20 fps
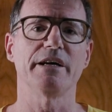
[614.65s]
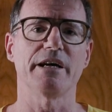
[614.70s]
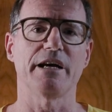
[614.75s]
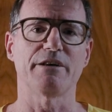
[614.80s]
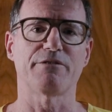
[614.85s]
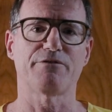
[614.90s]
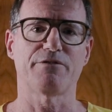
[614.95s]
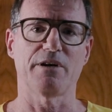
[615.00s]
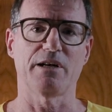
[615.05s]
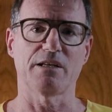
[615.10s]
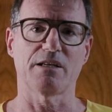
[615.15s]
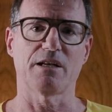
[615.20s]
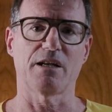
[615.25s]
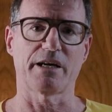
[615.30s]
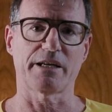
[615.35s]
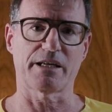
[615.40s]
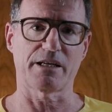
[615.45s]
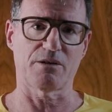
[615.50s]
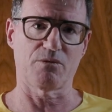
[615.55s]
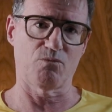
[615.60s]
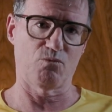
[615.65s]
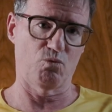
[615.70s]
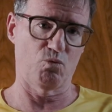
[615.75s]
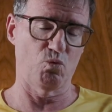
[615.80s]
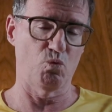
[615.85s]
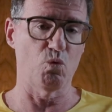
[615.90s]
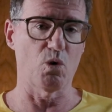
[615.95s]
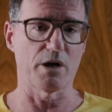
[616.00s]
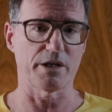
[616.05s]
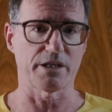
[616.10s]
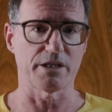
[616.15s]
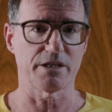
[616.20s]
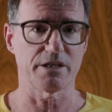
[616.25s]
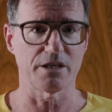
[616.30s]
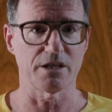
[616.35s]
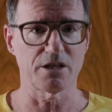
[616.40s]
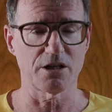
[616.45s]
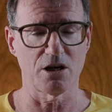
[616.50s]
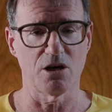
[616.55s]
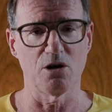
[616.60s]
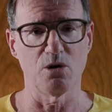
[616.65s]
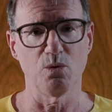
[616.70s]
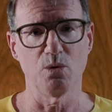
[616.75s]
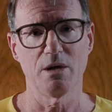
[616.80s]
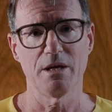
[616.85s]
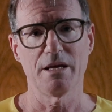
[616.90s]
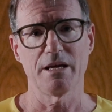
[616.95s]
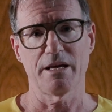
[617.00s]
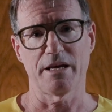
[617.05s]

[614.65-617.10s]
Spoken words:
it felt like it wanted to go,